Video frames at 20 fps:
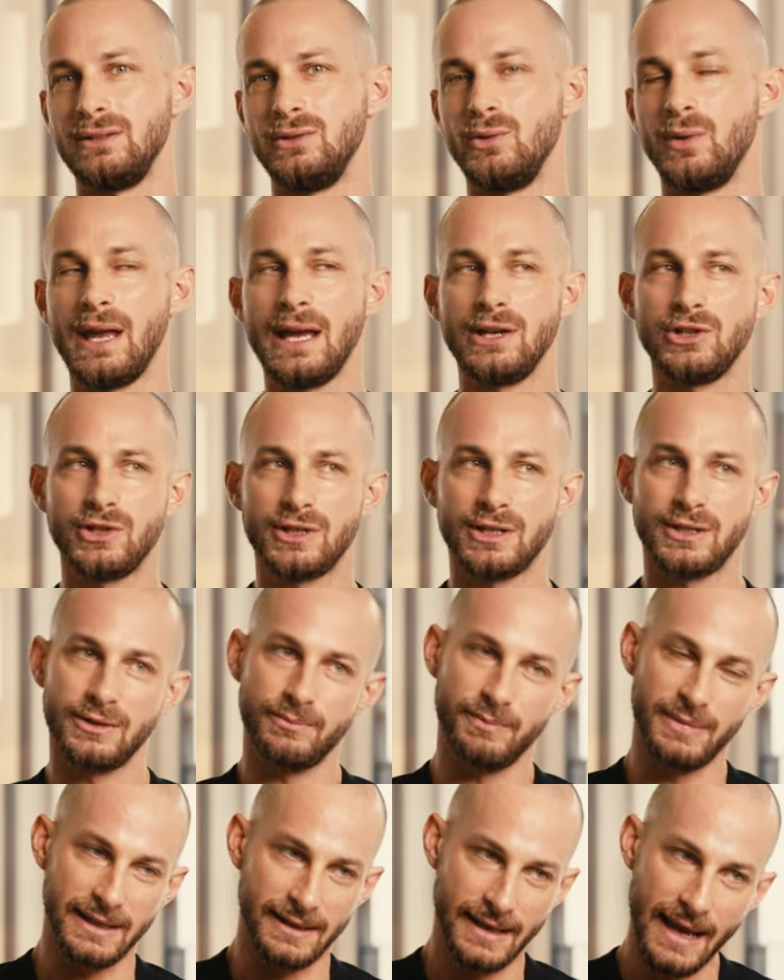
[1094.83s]
You can
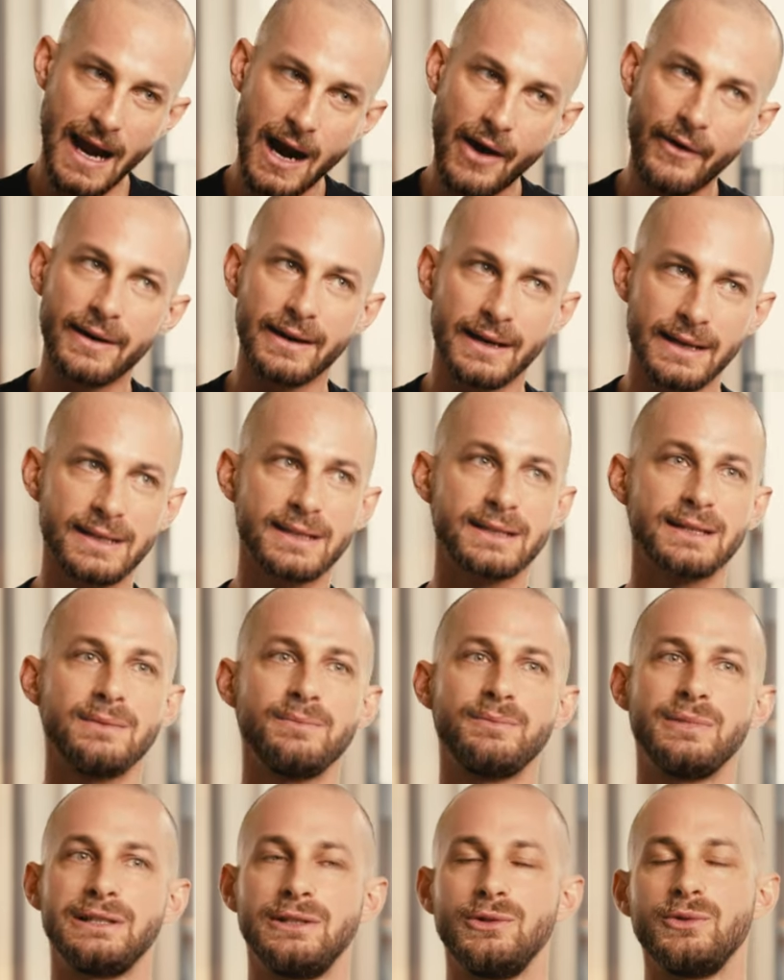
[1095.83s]
just be there and
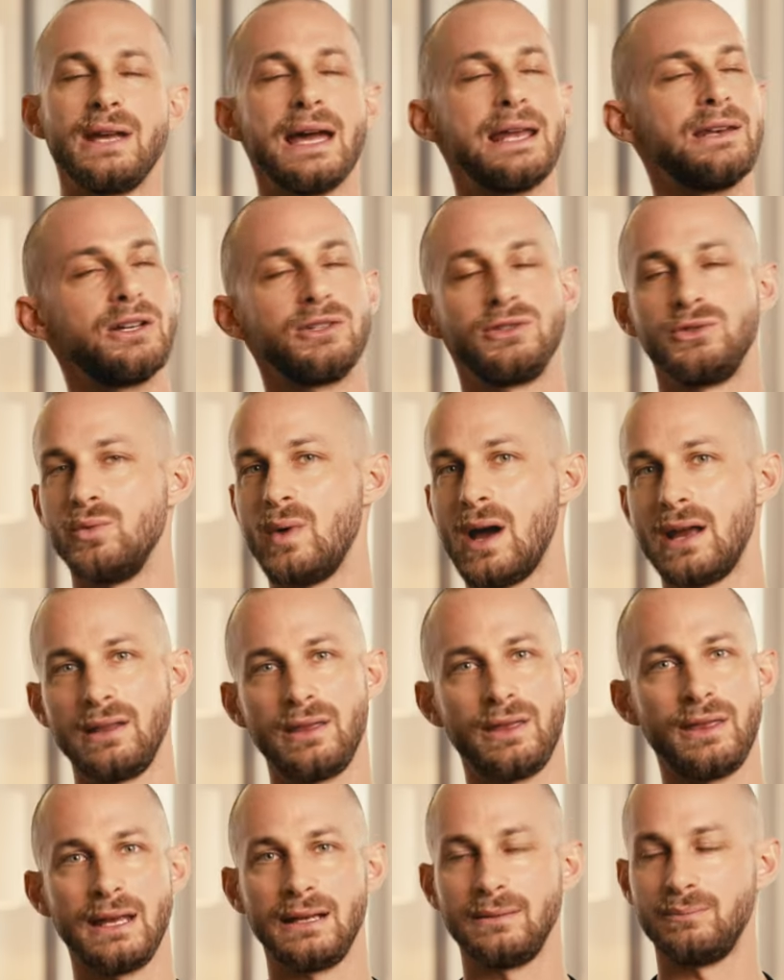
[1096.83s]
listen, but you cannot do
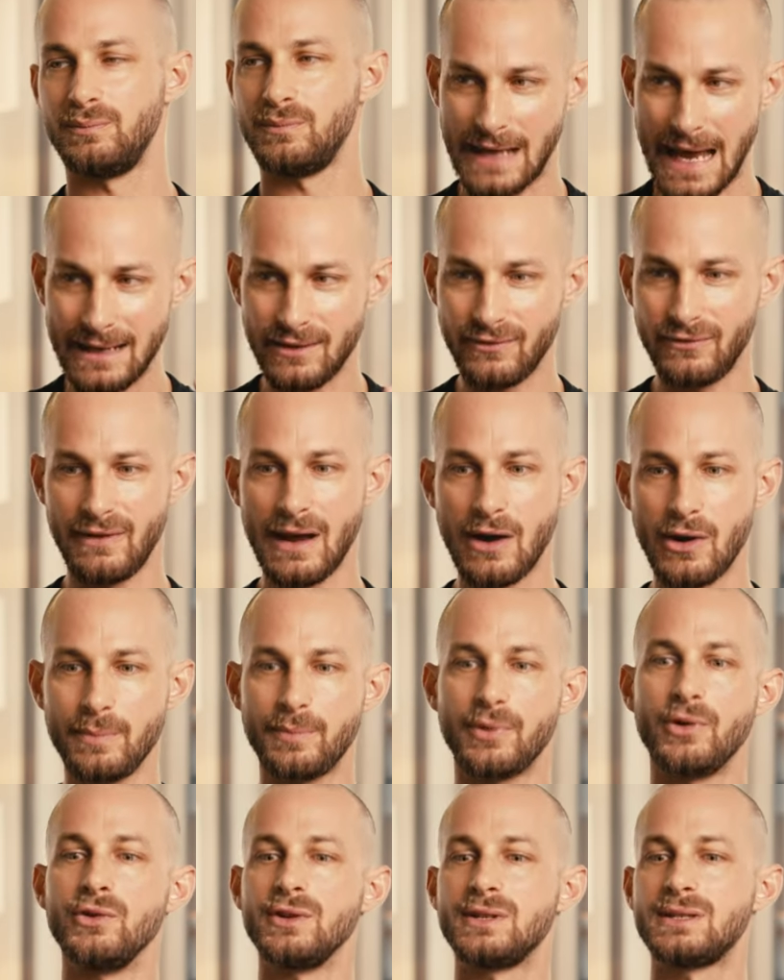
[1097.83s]
anything. That very
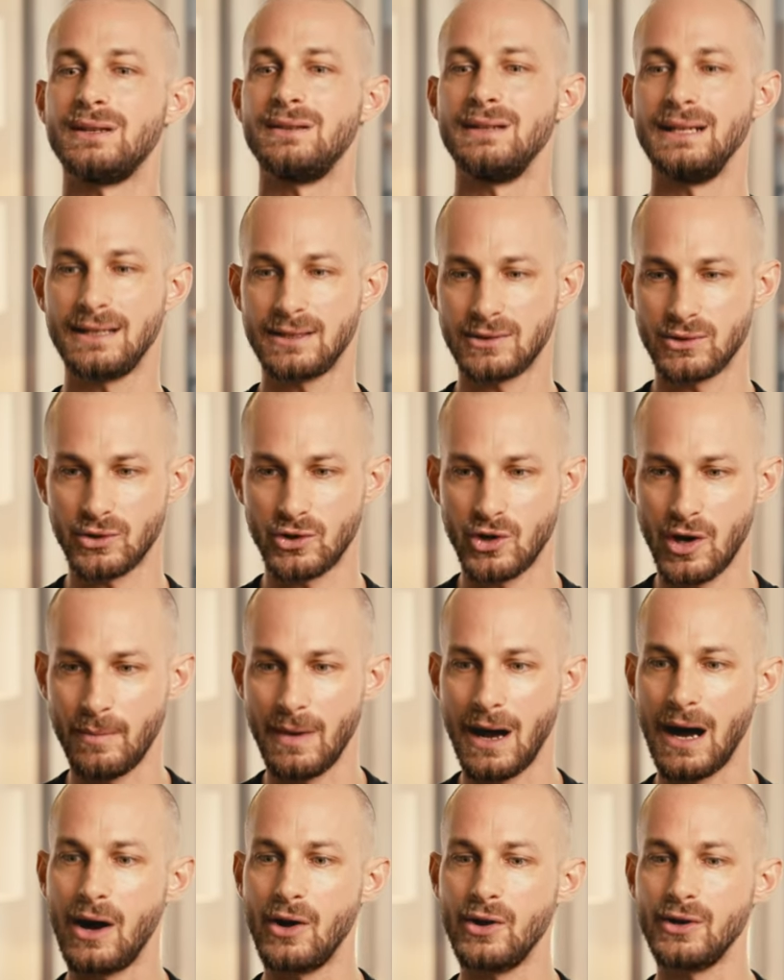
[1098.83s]
person needs to
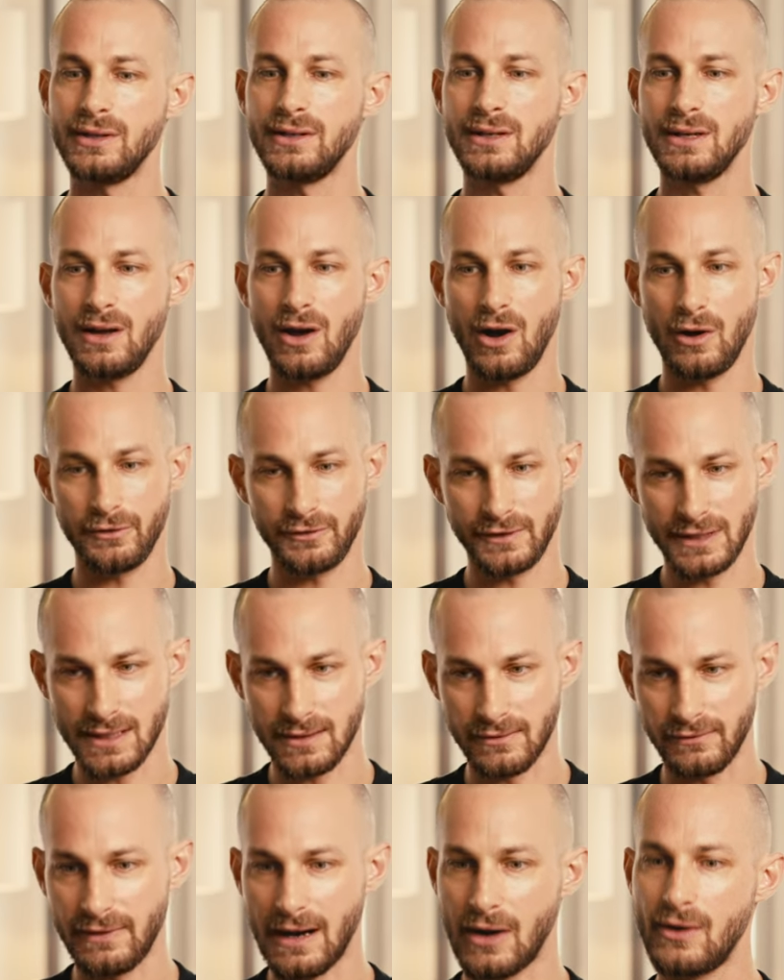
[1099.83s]
come out of
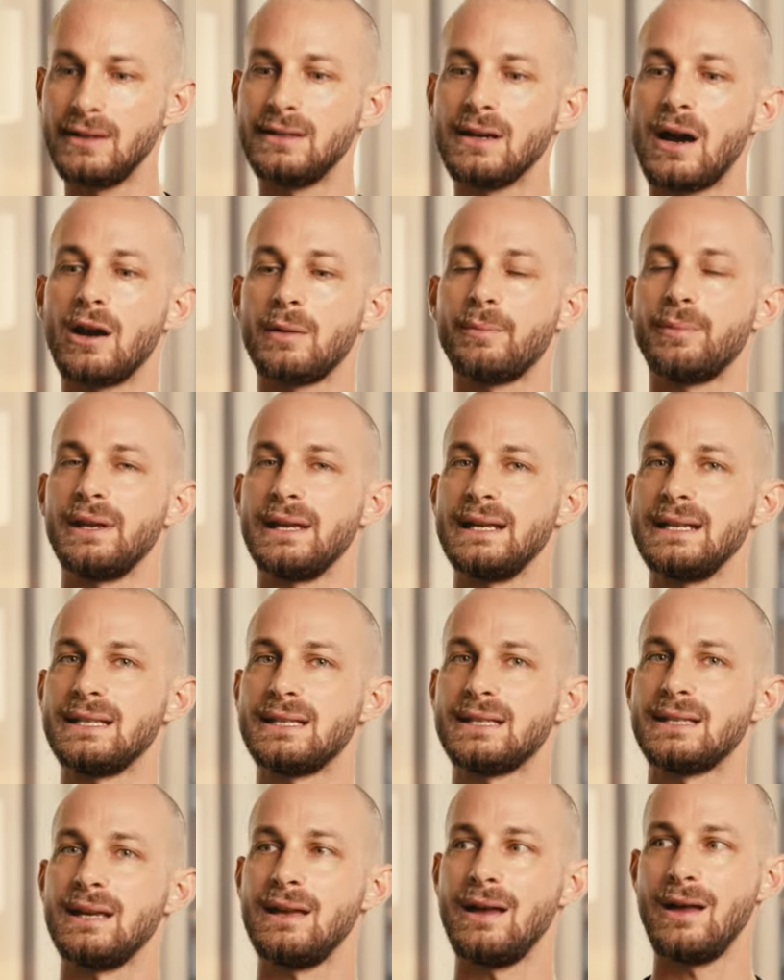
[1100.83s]
this very dark
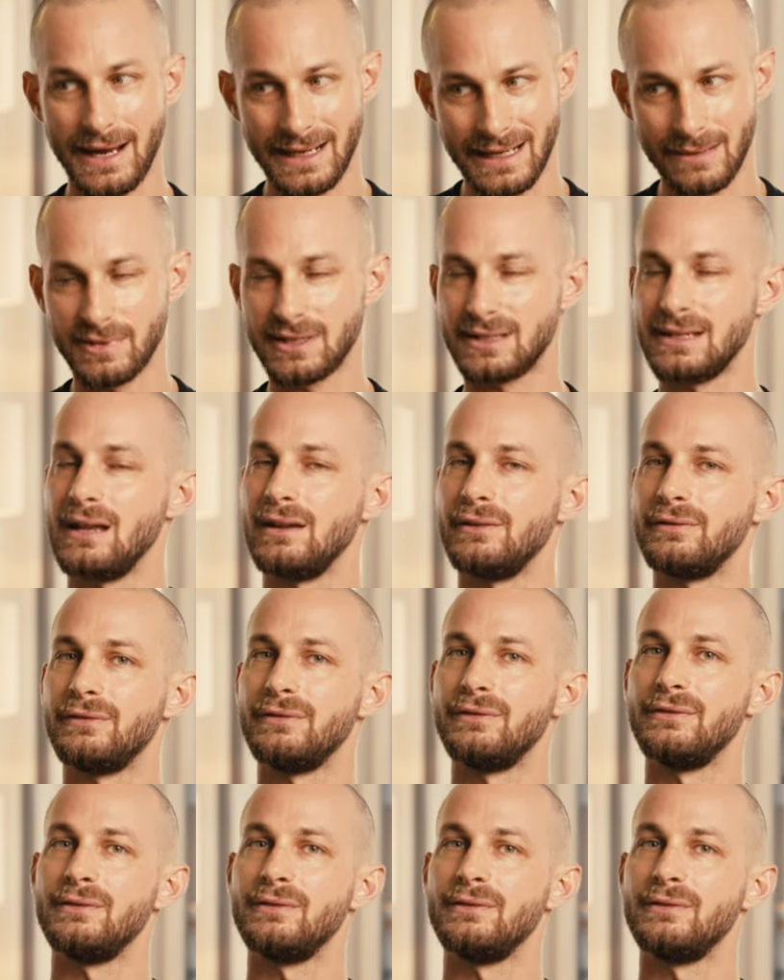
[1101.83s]
place by themselves.